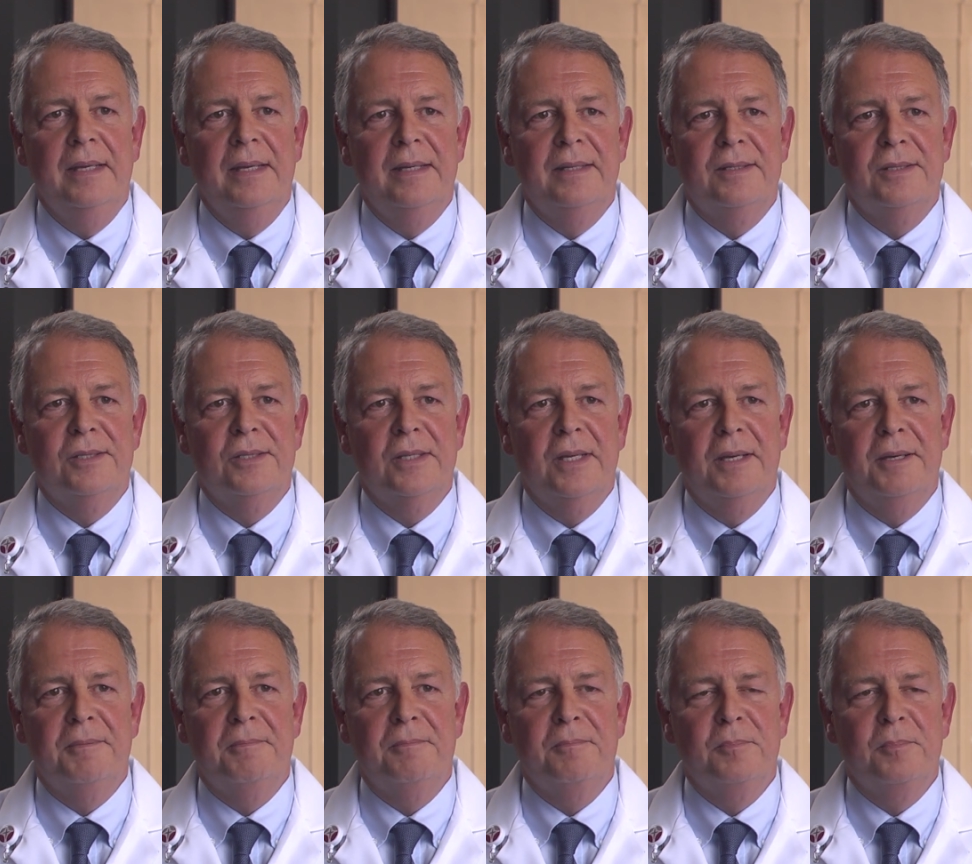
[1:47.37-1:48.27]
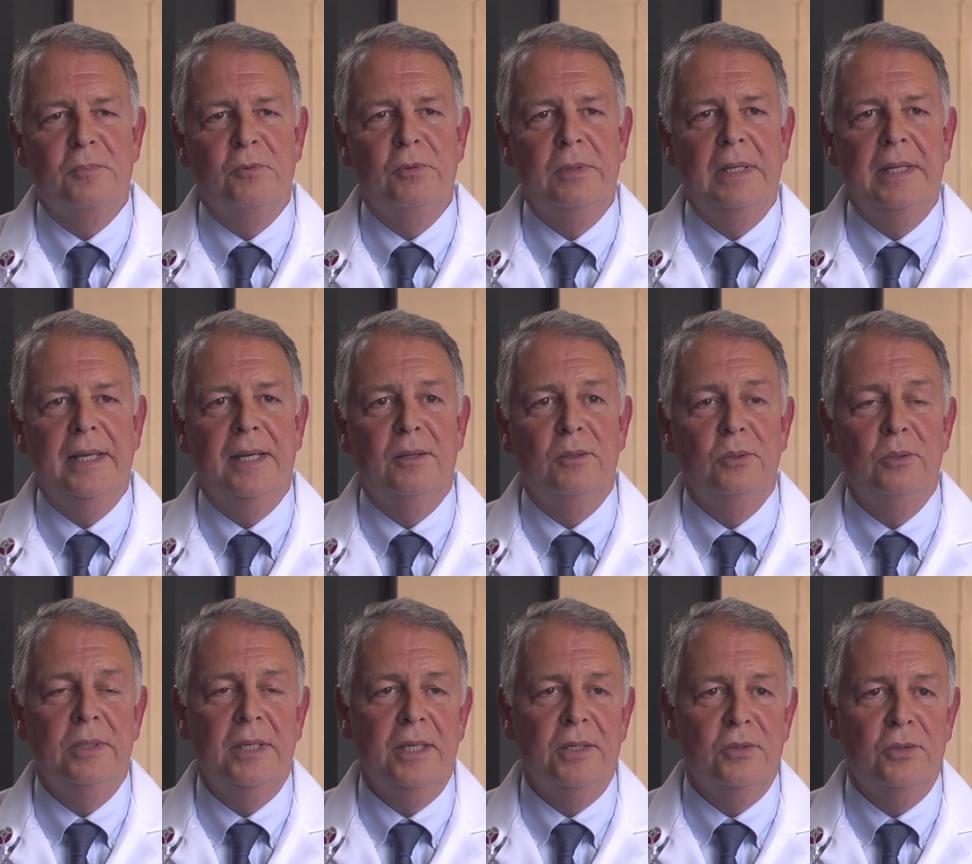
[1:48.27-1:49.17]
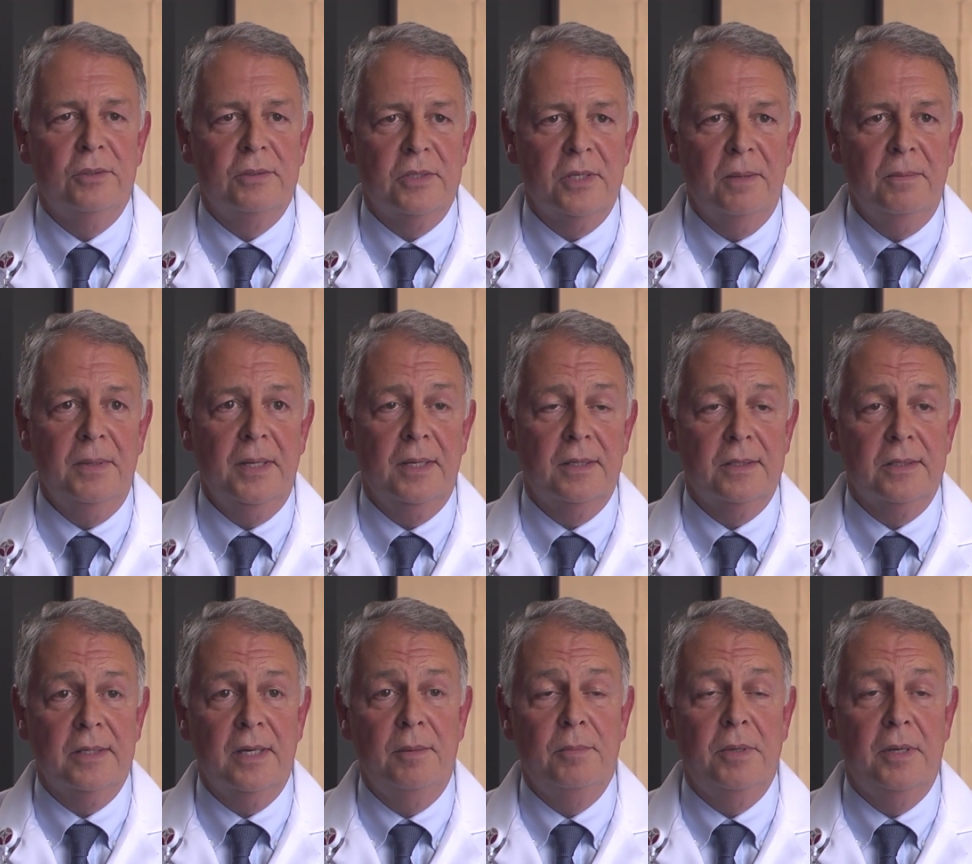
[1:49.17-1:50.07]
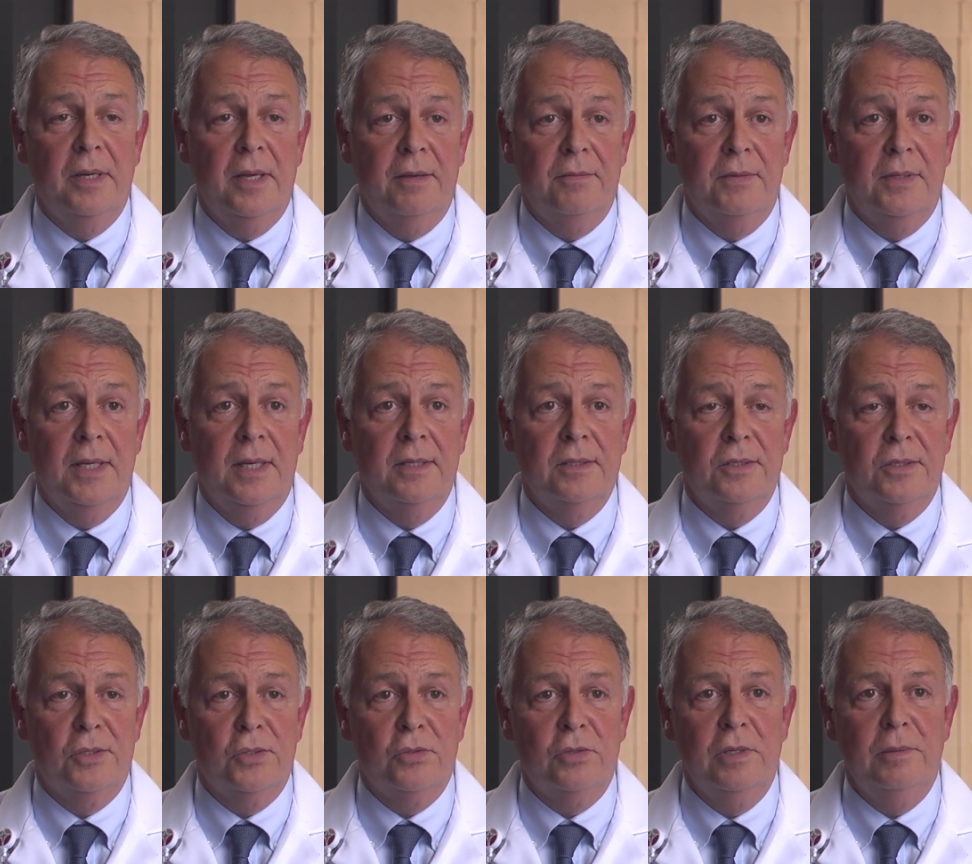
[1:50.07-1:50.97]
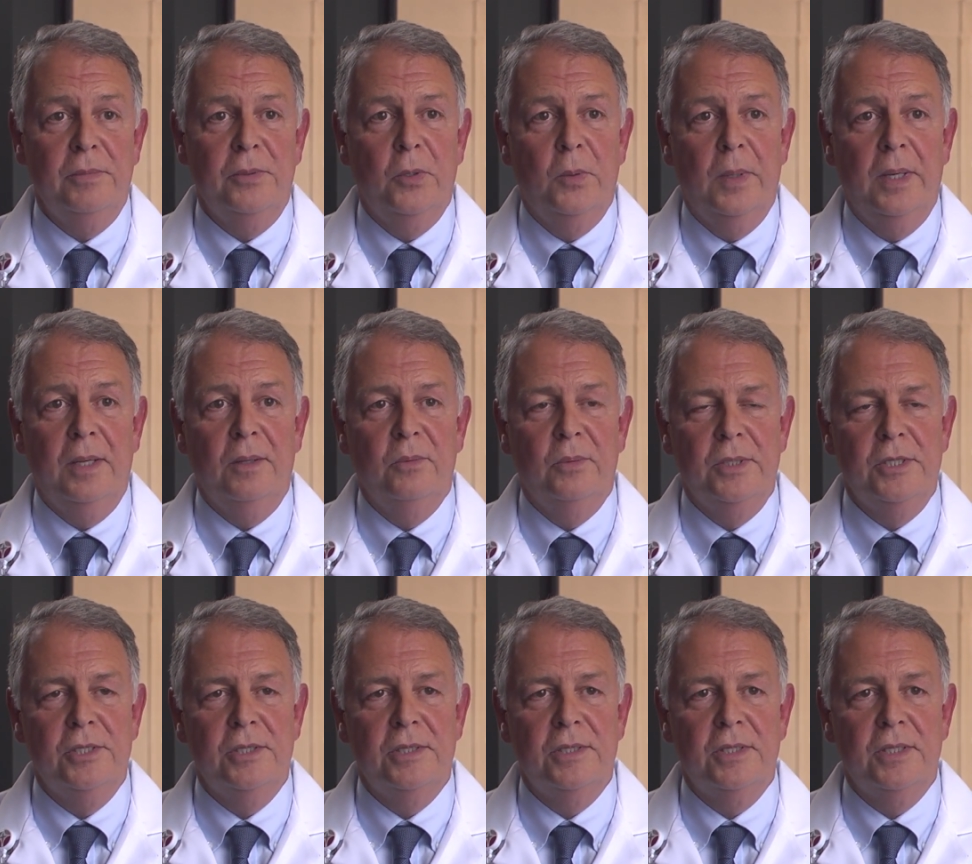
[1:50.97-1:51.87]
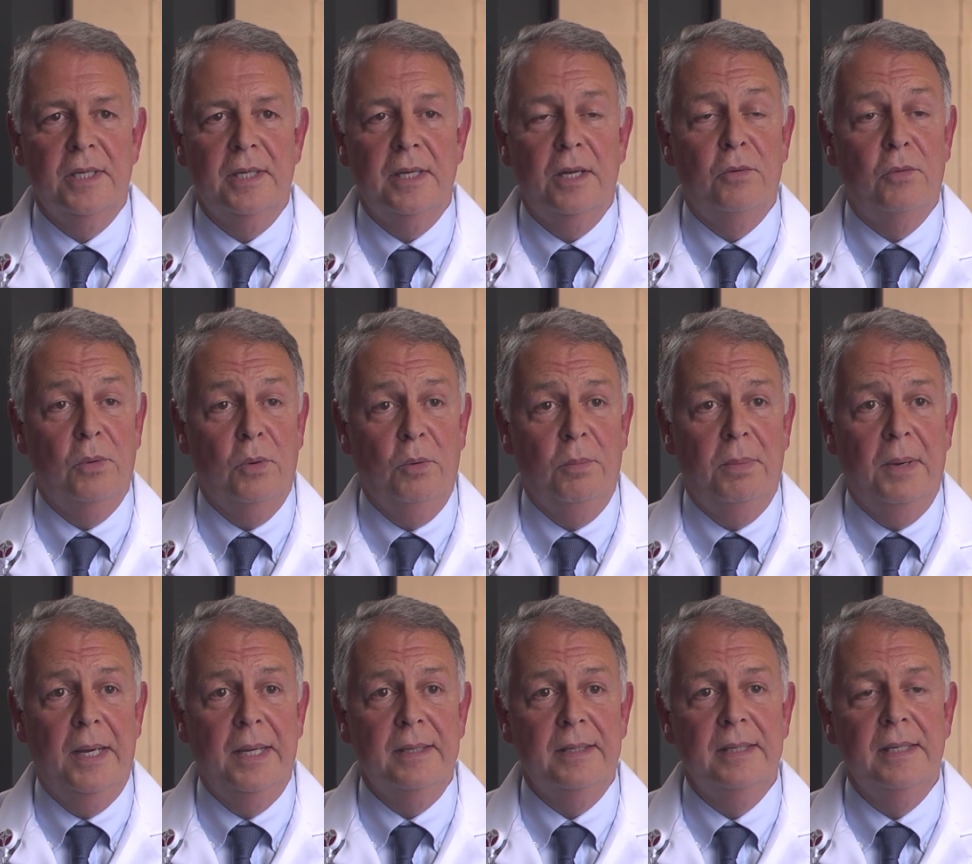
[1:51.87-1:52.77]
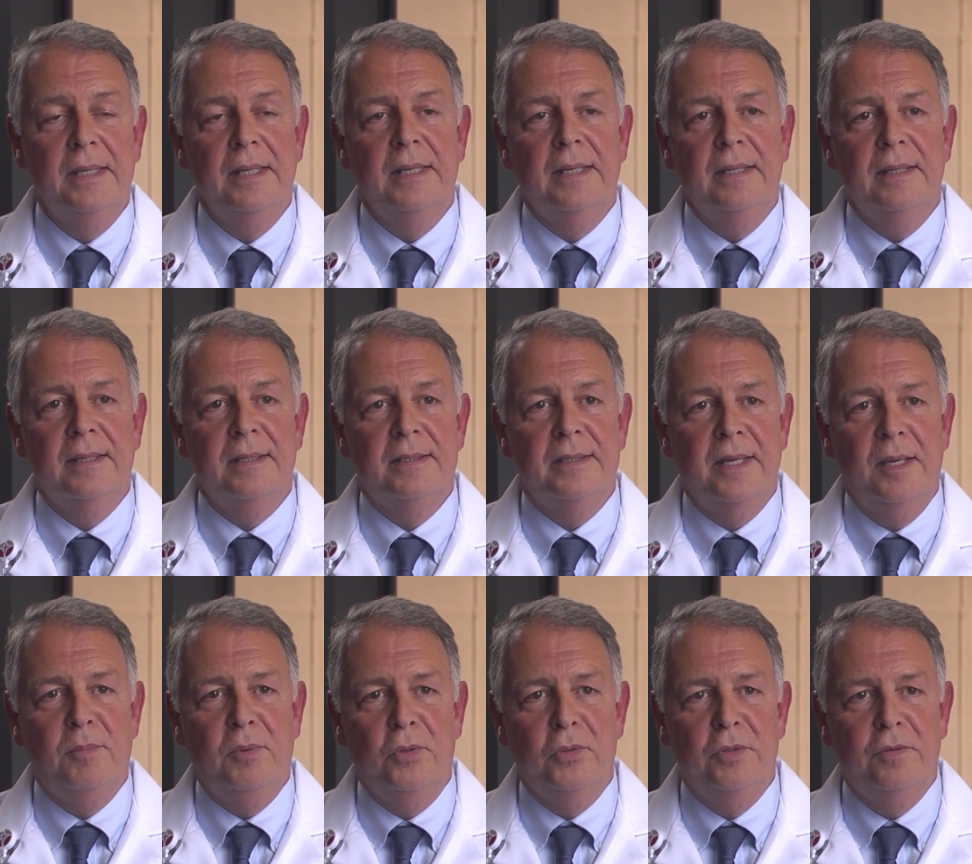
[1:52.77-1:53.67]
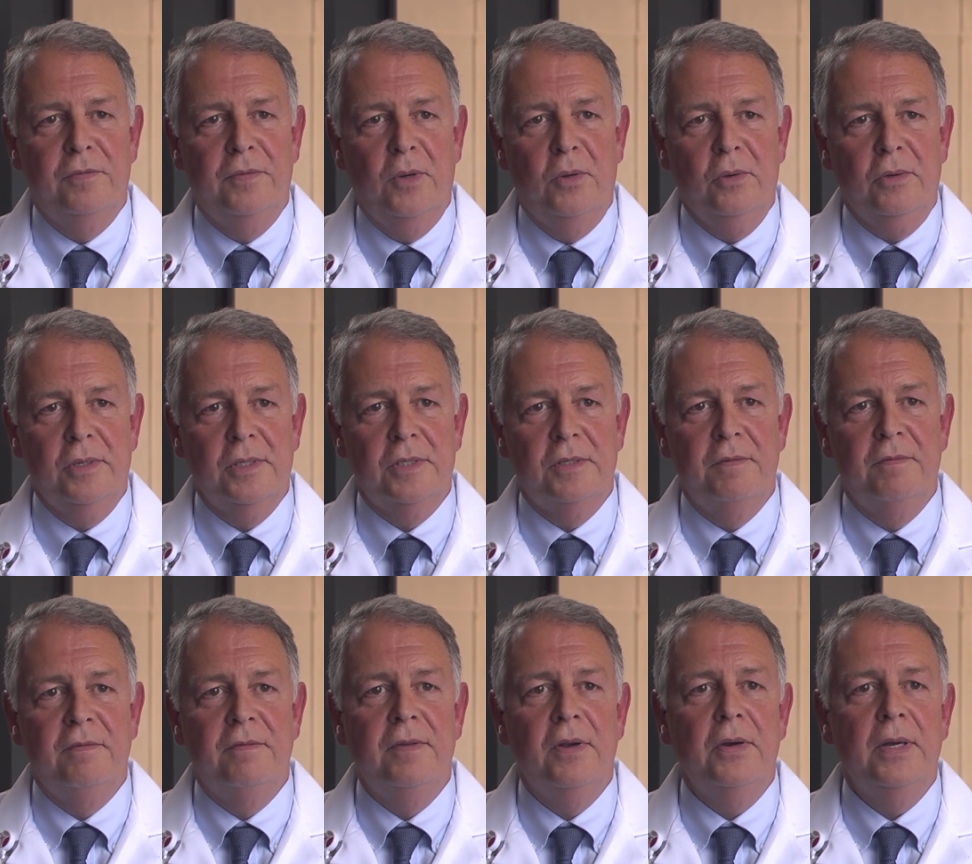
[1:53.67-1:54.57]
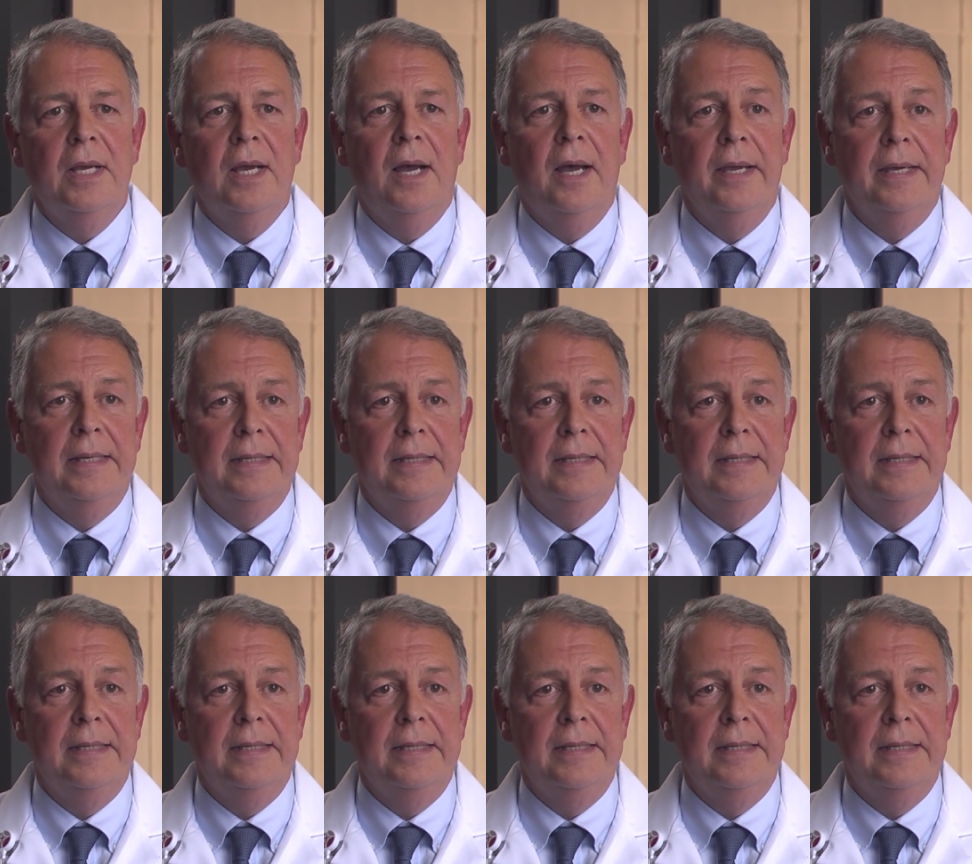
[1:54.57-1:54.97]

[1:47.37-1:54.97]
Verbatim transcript: It's uh, really alluding to something that CyberKnife does extremely well, which is a, a robot that's able to focus very high